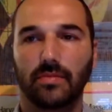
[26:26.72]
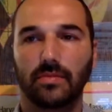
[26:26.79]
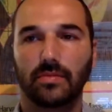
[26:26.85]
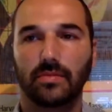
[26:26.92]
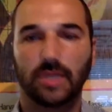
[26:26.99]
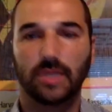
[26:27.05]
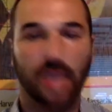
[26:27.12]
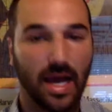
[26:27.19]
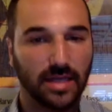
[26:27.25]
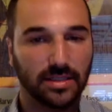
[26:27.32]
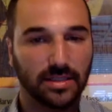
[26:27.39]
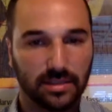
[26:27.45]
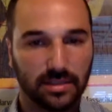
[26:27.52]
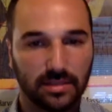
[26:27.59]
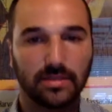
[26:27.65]

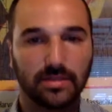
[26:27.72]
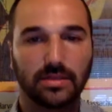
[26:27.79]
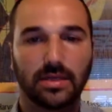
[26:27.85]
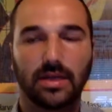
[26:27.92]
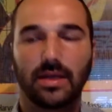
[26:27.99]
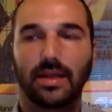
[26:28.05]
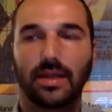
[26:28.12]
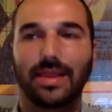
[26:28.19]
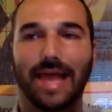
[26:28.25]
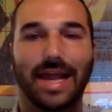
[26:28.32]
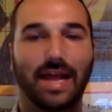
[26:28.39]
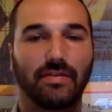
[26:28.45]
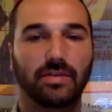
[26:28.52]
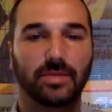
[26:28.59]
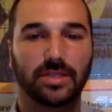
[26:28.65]
yes. That
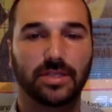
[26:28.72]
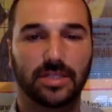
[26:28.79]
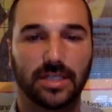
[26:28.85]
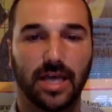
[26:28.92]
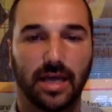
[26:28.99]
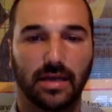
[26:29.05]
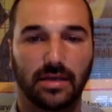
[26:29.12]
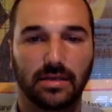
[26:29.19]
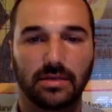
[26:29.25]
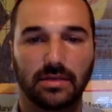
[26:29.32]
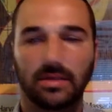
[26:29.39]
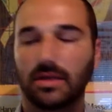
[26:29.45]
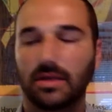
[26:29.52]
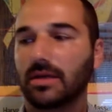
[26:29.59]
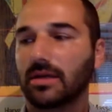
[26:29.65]
having been said,
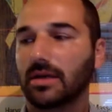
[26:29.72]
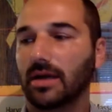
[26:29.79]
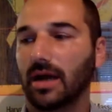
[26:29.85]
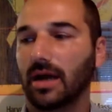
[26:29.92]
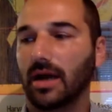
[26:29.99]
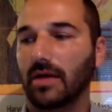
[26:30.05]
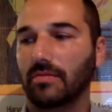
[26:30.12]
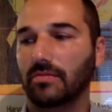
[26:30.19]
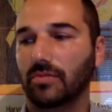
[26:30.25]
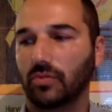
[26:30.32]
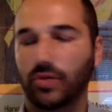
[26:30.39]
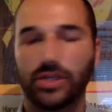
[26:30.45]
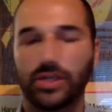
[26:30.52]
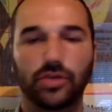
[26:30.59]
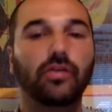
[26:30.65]

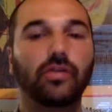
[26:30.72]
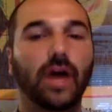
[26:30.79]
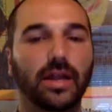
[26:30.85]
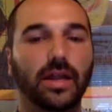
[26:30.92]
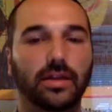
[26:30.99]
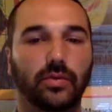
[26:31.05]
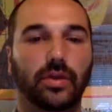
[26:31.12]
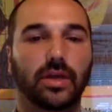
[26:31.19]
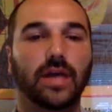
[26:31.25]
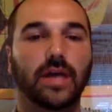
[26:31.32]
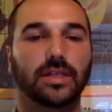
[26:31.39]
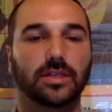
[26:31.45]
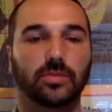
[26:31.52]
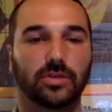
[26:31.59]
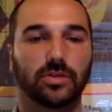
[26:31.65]
we do find that with
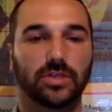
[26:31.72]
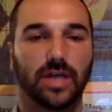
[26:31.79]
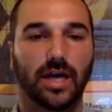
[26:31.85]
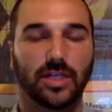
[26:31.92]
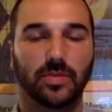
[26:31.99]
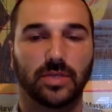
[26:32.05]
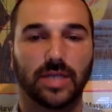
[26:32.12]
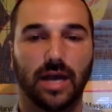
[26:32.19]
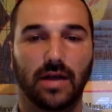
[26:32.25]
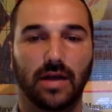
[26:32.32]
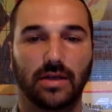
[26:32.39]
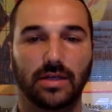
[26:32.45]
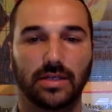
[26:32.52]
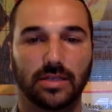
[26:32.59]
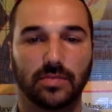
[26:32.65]
customers,
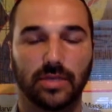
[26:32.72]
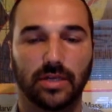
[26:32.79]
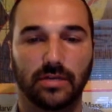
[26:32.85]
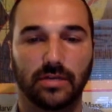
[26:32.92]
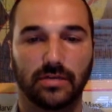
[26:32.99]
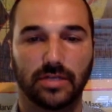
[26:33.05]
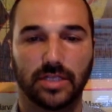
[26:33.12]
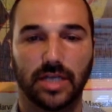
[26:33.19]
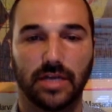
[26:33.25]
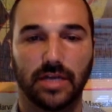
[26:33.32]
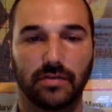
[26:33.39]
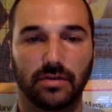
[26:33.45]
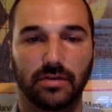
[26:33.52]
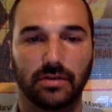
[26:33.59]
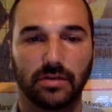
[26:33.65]
hospitality is a bit of a
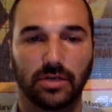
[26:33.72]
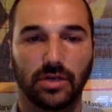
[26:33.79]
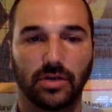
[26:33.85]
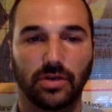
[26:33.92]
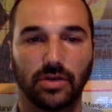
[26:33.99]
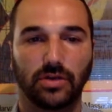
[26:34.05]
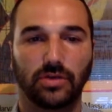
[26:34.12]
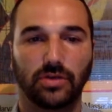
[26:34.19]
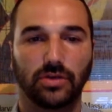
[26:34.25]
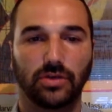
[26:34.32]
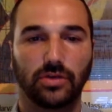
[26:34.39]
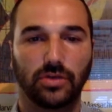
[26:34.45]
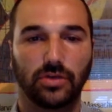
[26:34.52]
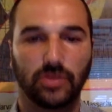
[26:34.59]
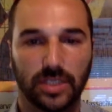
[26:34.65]
cipher.
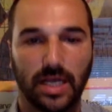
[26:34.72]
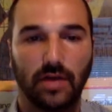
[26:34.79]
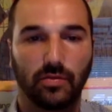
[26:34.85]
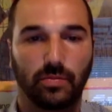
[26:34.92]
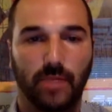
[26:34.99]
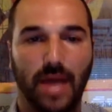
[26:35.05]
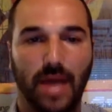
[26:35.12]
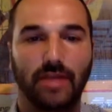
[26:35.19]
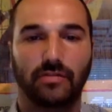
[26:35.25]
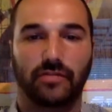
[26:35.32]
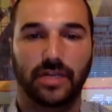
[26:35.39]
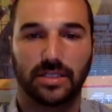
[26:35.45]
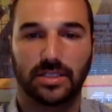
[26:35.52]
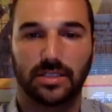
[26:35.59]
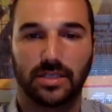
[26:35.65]
You sell
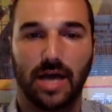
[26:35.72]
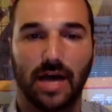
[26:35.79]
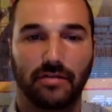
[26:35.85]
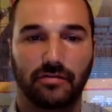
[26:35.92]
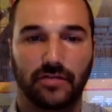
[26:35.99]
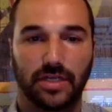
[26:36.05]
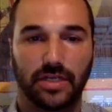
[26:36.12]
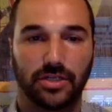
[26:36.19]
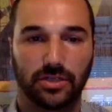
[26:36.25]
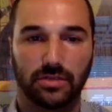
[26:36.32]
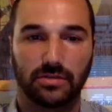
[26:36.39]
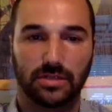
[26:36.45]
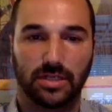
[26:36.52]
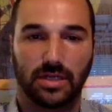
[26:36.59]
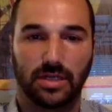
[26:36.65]
benefits, not
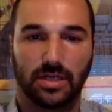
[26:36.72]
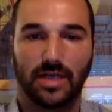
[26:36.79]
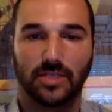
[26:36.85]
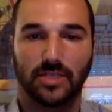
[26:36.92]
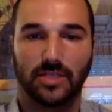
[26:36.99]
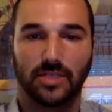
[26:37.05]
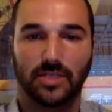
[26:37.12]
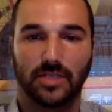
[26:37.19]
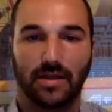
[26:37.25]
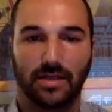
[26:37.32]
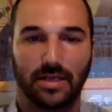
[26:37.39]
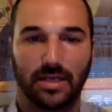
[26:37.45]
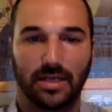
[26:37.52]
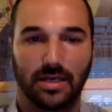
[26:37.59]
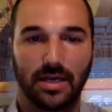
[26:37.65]
features, and
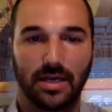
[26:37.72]
hospitality